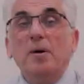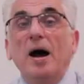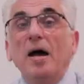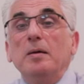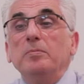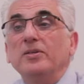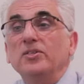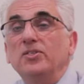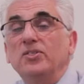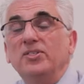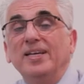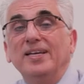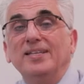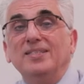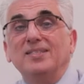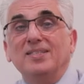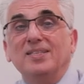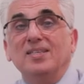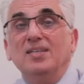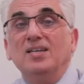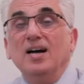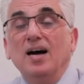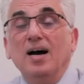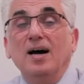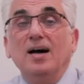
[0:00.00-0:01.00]
Bible says
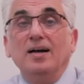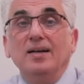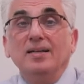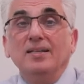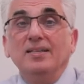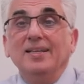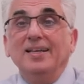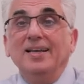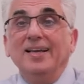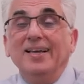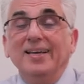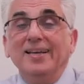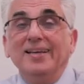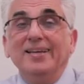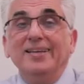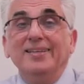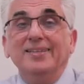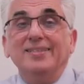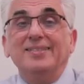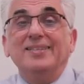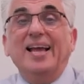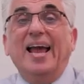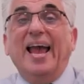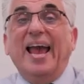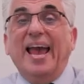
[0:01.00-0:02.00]
God
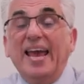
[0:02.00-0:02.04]
is